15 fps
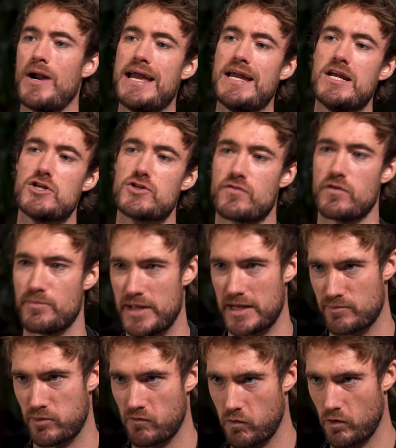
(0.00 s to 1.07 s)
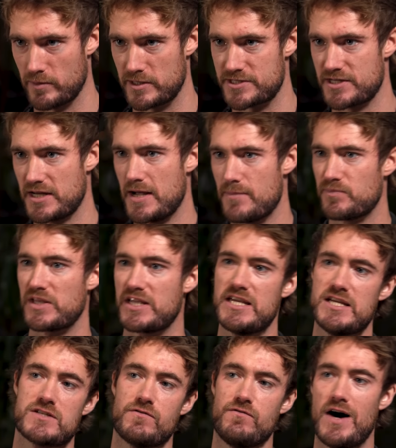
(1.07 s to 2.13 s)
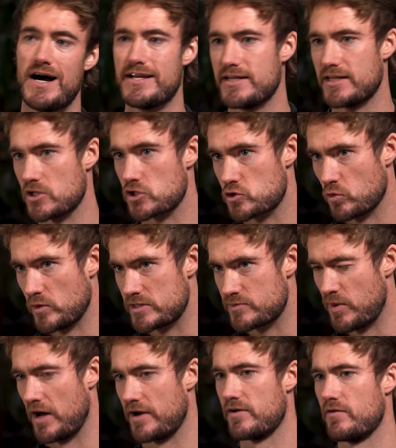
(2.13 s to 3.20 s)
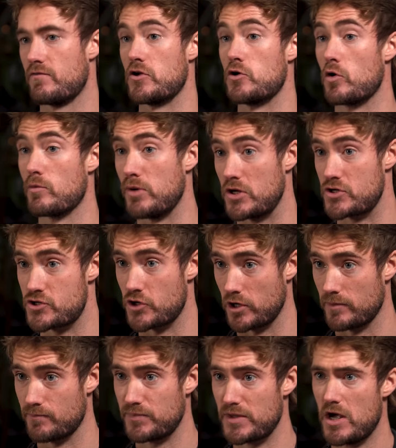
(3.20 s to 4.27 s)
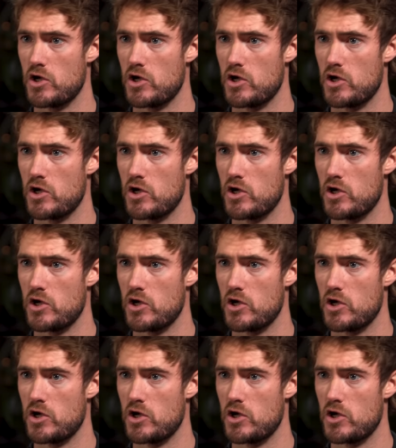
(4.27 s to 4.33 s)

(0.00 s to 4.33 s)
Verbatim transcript: range for peak performance. The key is finding the sweet spot for your blood sugar.